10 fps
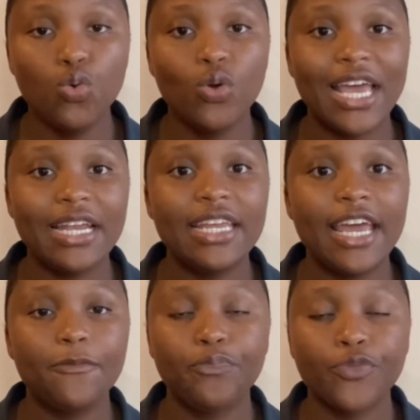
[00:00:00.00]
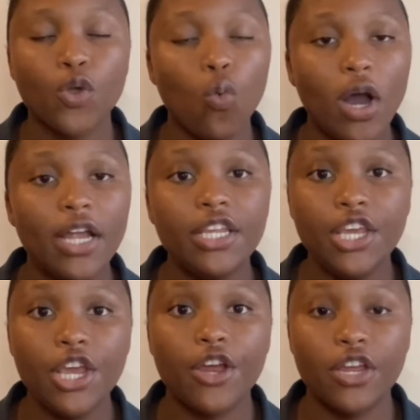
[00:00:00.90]
you can get 1
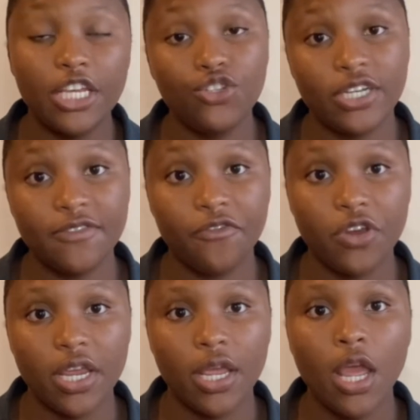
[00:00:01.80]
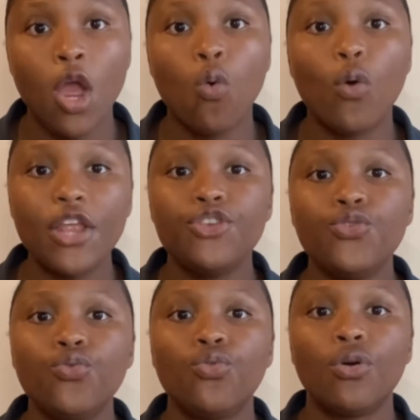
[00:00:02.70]
year interest free when
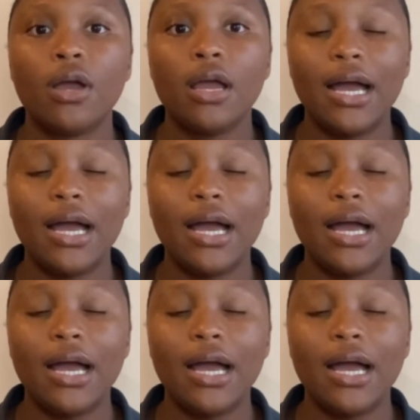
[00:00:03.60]
you